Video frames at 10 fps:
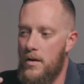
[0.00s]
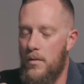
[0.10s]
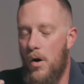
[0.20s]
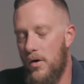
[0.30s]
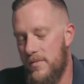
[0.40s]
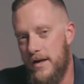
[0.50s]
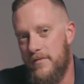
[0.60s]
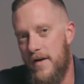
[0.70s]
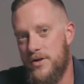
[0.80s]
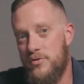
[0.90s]
all the
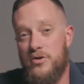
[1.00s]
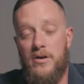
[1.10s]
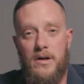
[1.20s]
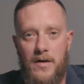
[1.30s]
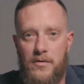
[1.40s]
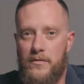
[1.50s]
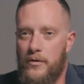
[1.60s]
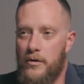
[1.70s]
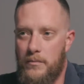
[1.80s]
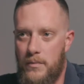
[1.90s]
manufacturers are going to cover
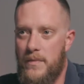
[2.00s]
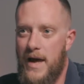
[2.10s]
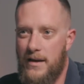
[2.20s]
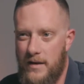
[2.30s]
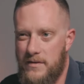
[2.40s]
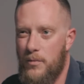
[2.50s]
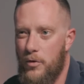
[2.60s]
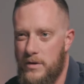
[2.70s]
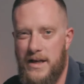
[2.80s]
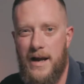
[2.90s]
for that lifetime
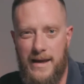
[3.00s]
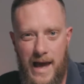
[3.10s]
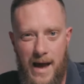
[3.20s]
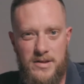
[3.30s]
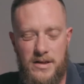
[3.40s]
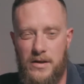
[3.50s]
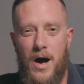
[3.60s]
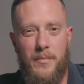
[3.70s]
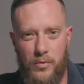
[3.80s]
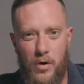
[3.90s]
warranty kind of caps in
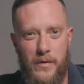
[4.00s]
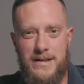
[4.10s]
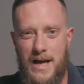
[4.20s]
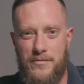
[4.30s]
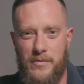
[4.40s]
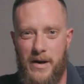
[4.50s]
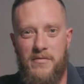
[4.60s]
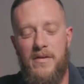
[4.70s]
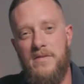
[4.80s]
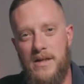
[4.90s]
non-prorates after about
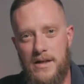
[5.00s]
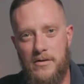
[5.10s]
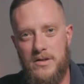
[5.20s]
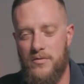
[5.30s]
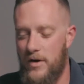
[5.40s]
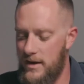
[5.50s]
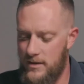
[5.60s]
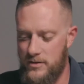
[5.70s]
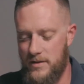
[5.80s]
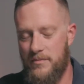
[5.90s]
50 years, right?
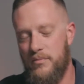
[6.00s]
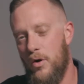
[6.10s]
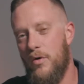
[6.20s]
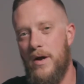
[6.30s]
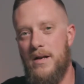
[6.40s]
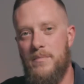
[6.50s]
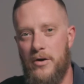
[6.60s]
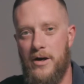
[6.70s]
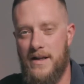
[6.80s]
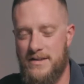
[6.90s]
There's a prorated
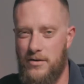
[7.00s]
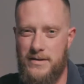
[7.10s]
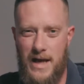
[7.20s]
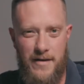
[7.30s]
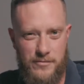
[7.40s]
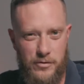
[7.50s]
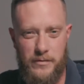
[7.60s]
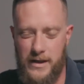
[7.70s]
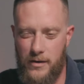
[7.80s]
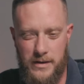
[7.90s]
period that starts after,
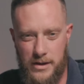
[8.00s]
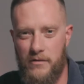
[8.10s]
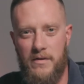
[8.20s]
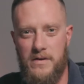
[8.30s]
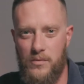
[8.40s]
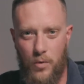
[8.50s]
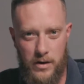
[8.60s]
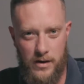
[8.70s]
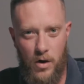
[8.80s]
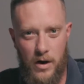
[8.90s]
year 51
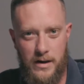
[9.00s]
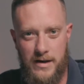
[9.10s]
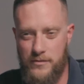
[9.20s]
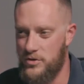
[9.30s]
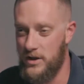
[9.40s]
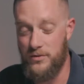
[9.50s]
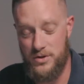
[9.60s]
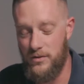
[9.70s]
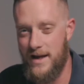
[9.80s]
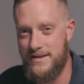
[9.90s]
and on if your shingles
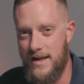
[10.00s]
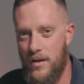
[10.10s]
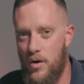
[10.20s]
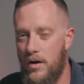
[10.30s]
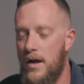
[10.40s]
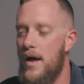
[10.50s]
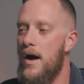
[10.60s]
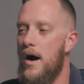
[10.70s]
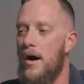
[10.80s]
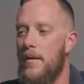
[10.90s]
do last that long.
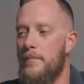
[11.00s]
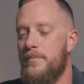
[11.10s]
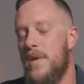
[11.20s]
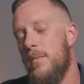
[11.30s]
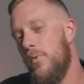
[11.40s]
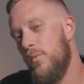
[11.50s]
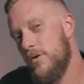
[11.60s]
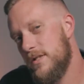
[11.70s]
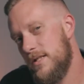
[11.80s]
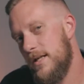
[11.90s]
But we're
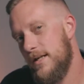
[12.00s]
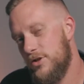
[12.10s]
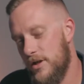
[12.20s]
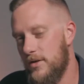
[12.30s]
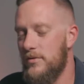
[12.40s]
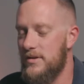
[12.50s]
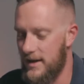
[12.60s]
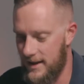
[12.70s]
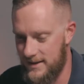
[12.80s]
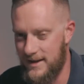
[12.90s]
seeing shingles,
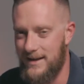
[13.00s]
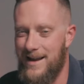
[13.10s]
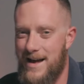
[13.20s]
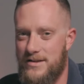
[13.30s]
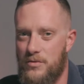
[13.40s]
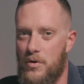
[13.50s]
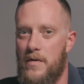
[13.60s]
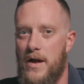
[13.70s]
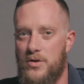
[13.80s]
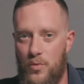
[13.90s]
like I said, last around
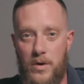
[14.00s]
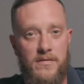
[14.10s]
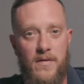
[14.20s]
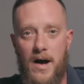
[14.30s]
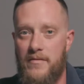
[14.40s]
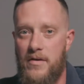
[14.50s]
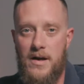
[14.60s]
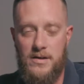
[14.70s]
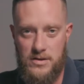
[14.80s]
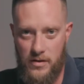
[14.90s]
that 25
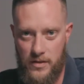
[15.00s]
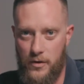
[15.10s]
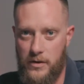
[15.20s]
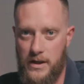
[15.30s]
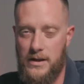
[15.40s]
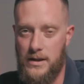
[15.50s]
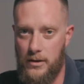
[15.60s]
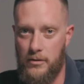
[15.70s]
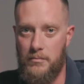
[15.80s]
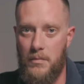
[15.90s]
to 30
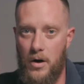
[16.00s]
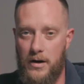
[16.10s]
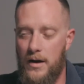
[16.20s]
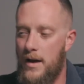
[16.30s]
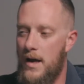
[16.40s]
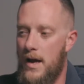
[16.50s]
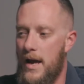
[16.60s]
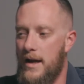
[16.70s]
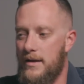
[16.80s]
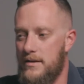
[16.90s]
year mark.
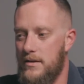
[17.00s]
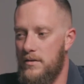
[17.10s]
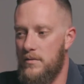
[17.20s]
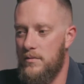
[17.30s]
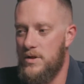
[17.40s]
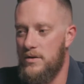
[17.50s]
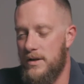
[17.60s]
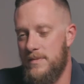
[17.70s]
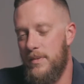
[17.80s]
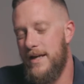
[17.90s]
And to
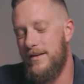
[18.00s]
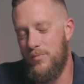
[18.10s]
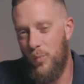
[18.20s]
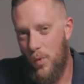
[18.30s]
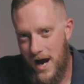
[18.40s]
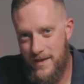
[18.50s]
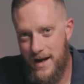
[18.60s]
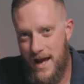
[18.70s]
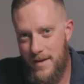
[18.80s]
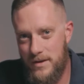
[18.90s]
explain why that
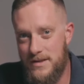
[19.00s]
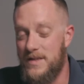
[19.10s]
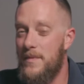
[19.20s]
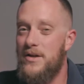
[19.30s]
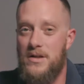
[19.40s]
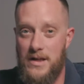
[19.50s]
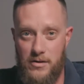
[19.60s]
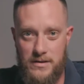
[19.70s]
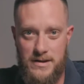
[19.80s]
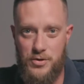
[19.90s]
happens, especially here
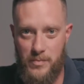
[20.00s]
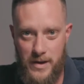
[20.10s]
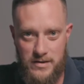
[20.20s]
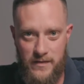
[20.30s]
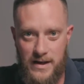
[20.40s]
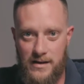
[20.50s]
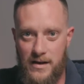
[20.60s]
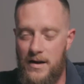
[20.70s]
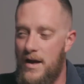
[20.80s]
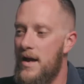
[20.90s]
in central Pennsylvania,
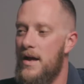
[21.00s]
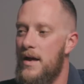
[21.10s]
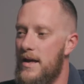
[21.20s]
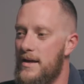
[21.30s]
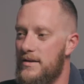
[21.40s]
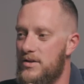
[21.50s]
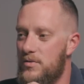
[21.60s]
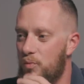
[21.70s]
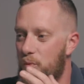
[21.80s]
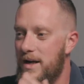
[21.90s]
is
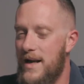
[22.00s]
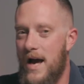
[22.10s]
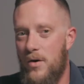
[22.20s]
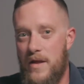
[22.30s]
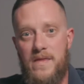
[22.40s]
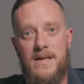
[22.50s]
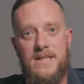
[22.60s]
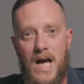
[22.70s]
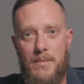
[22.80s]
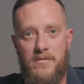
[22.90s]
right now in this
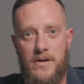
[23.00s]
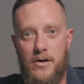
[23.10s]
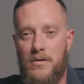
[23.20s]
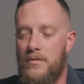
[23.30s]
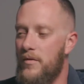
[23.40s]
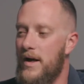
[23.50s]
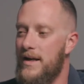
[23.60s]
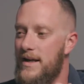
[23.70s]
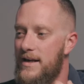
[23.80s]
time of year, right?